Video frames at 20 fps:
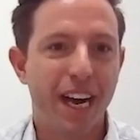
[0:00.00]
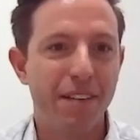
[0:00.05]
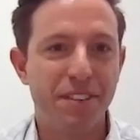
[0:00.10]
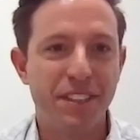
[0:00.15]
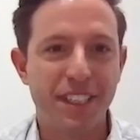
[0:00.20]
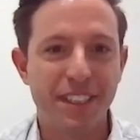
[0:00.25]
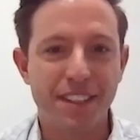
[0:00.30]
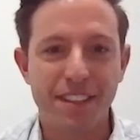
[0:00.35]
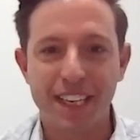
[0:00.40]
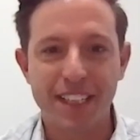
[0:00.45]
I've
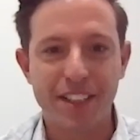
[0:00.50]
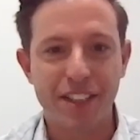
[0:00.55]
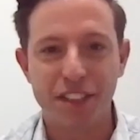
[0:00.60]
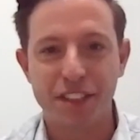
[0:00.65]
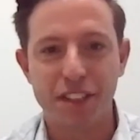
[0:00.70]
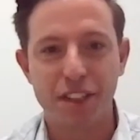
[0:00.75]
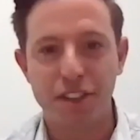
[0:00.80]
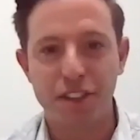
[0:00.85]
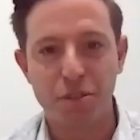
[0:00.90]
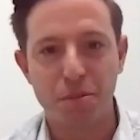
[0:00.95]
seen like
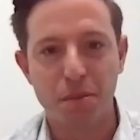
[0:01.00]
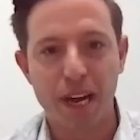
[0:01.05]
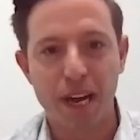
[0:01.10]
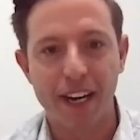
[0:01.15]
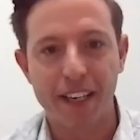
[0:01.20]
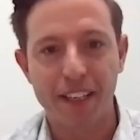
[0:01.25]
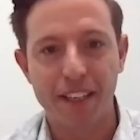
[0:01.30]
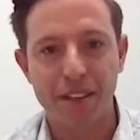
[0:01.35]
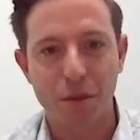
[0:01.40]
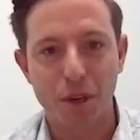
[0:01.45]
just the
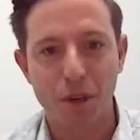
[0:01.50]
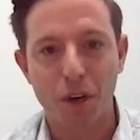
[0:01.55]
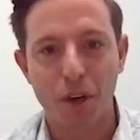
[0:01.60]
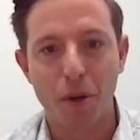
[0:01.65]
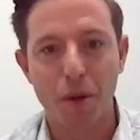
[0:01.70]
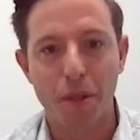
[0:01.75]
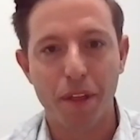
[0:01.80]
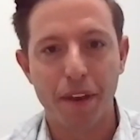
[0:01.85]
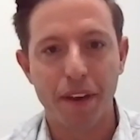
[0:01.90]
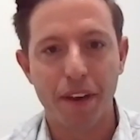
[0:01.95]
dramatic
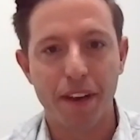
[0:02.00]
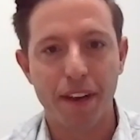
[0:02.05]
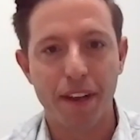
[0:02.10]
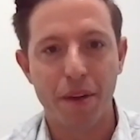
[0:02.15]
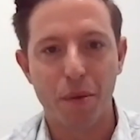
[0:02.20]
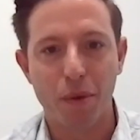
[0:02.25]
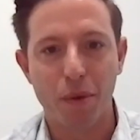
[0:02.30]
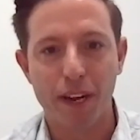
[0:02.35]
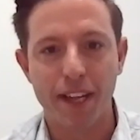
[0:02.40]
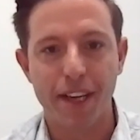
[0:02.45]
growth and
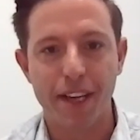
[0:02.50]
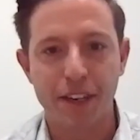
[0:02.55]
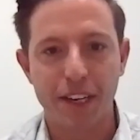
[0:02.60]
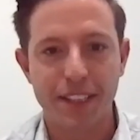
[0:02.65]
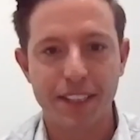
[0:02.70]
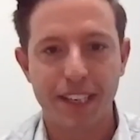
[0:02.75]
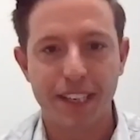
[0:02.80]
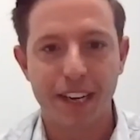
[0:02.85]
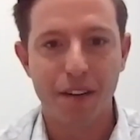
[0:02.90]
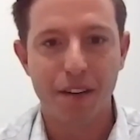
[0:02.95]
the way that you
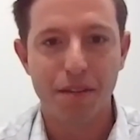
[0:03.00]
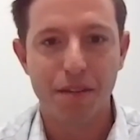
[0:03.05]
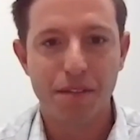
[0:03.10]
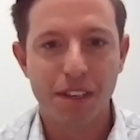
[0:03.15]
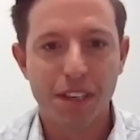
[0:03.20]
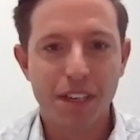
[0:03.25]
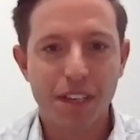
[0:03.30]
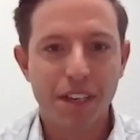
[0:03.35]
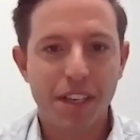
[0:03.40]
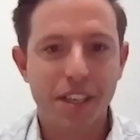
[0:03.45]
guys have
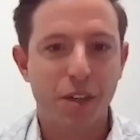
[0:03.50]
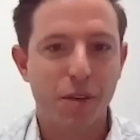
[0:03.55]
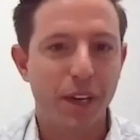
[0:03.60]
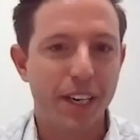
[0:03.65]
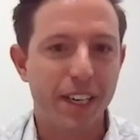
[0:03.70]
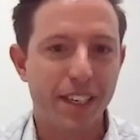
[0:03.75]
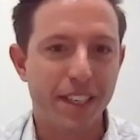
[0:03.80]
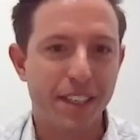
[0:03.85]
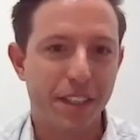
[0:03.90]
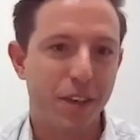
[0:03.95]

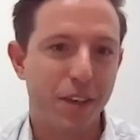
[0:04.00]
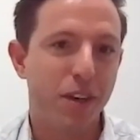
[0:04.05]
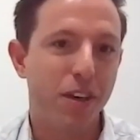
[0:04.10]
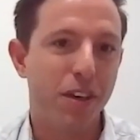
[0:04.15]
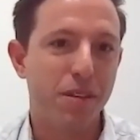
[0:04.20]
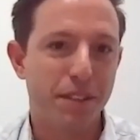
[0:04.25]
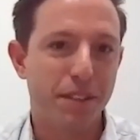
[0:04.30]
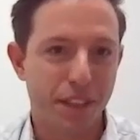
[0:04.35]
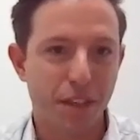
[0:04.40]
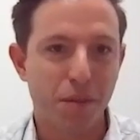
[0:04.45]
created
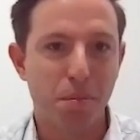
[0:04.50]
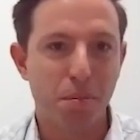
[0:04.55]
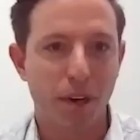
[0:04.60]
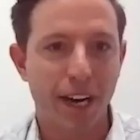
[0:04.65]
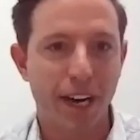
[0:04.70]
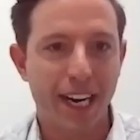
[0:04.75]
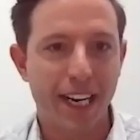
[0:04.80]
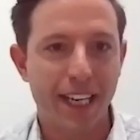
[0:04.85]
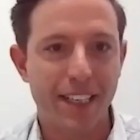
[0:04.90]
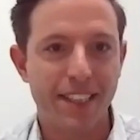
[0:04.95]
your
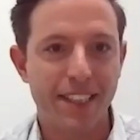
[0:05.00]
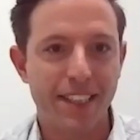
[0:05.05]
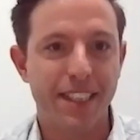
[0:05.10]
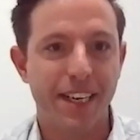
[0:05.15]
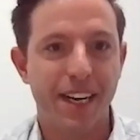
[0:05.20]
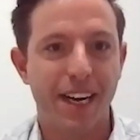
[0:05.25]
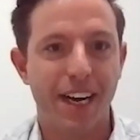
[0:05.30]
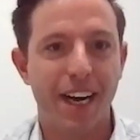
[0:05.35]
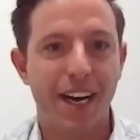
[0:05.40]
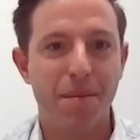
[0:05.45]
brand,
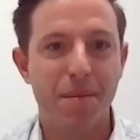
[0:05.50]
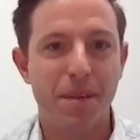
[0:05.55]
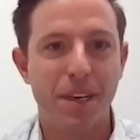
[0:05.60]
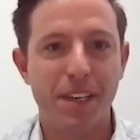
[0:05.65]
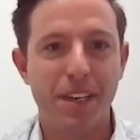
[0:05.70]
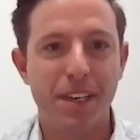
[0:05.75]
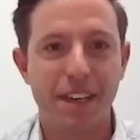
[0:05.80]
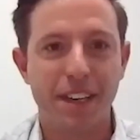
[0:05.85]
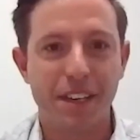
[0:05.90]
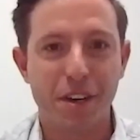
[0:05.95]

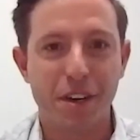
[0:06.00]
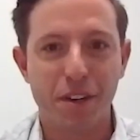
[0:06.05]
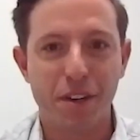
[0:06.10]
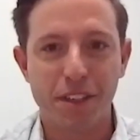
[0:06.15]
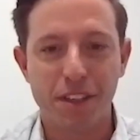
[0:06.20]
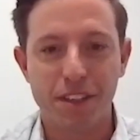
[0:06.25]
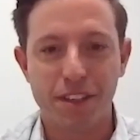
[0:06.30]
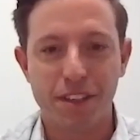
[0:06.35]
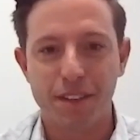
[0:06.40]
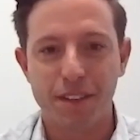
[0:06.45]
and
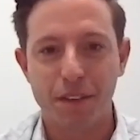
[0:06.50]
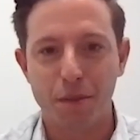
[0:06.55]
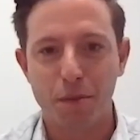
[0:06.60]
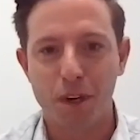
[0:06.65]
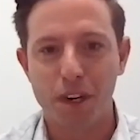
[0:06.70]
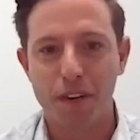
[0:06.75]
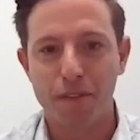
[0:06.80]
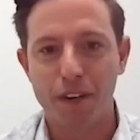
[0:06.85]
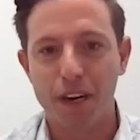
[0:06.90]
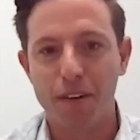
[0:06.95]
you're
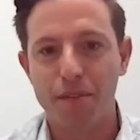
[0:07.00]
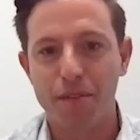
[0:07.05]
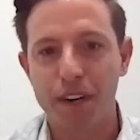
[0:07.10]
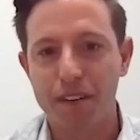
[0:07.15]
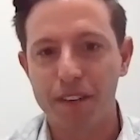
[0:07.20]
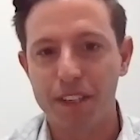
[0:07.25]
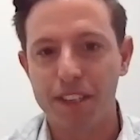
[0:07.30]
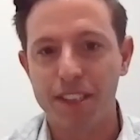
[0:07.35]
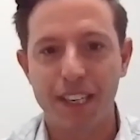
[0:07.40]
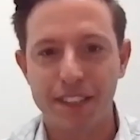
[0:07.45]
one of our
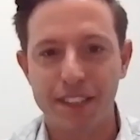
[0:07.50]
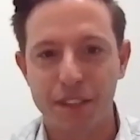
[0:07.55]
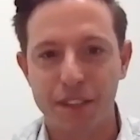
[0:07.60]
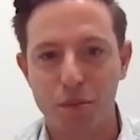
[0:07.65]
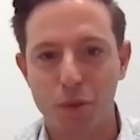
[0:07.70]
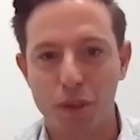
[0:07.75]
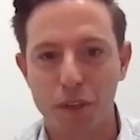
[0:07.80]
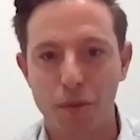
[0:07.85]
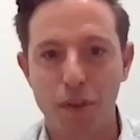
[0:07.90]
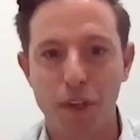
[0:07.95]
favorite clients
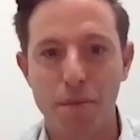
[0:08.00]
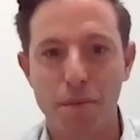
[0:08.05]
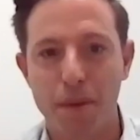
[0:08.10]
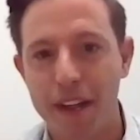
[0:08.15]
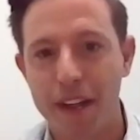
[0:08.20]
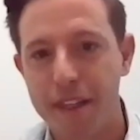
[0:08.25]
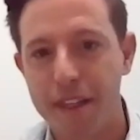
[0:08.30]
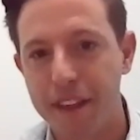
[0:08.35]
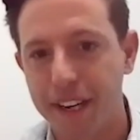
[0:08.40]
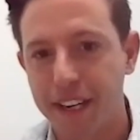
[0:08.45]
to work with.
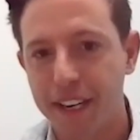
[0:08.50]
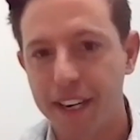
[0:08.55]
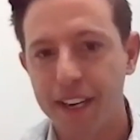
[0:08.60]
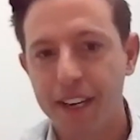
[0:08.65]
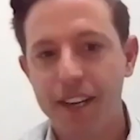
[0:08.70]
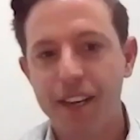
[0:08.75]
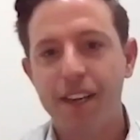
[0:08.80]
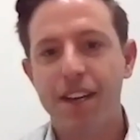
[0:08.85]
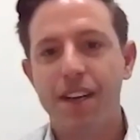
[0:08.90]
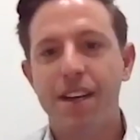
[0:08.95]
But I think
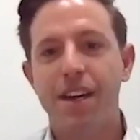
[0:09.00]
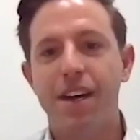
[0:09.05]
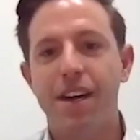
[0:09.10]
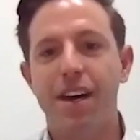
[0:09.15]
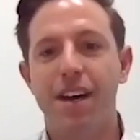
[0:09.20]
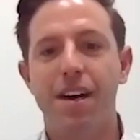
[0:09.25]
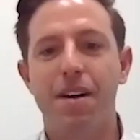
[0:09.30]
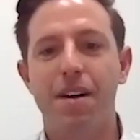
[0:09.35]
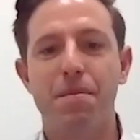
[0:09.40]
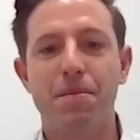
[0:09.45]

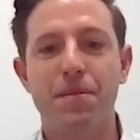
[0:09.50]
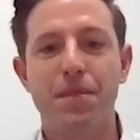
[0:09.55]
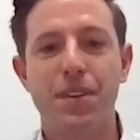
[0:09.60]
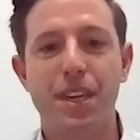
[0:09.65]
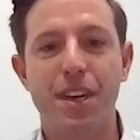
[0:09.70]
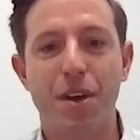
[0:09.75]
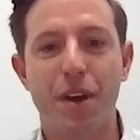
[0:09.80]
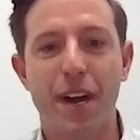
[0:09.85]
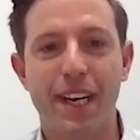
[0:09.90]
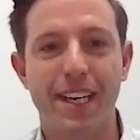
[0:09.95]

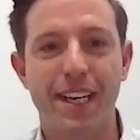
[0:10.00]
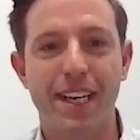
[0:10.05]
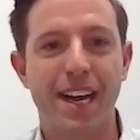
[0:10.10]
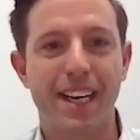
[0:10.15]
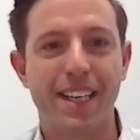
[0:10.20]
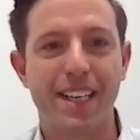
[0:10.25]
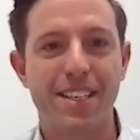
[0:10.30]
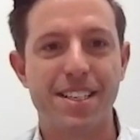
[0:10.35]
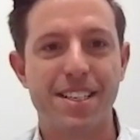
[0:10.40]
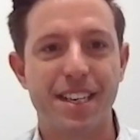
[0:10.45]

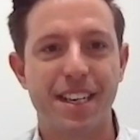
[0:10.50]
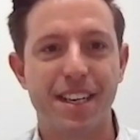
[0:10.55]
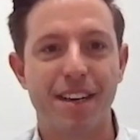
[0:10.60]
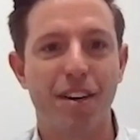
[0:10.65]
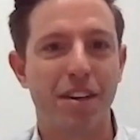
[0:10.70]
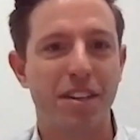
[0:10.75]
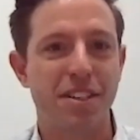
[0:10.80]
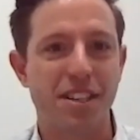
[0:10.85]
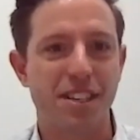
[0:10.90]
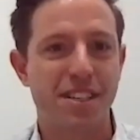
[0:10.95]
I can see
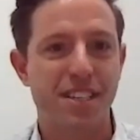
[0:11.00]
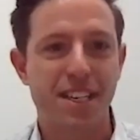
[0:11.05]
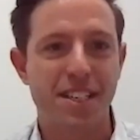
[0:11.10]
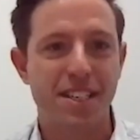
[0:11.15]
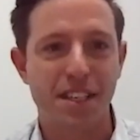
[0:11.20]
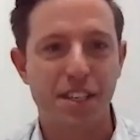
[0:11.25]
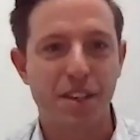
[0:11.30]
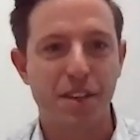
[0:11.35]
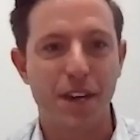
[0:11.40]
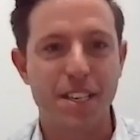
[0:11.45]
all the success
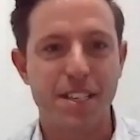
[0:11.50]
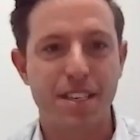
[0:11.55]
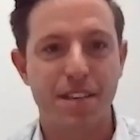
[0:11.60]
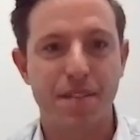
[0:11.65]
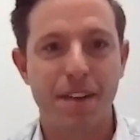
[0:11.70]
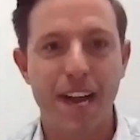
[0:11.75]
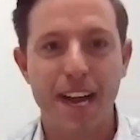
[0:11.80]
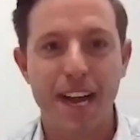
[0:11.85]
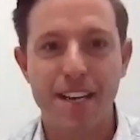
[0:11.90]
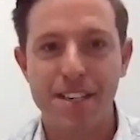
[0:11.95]
that you guys
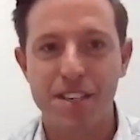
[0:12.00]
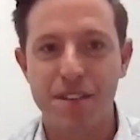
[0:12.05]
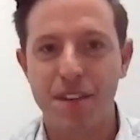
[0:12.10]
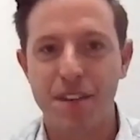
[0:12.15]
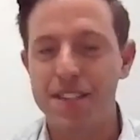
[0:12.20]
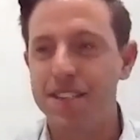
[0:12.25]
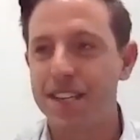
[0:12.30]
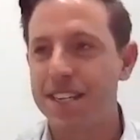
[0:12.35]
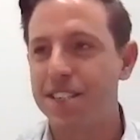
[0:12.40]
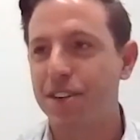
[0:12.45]
have had, so
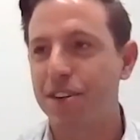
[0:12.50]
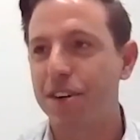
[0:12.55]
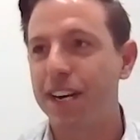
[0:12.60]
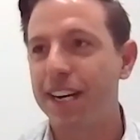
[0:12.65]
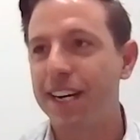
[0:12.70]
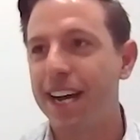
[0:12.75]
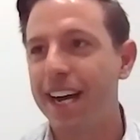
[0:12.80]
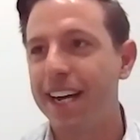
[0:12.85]
that's great.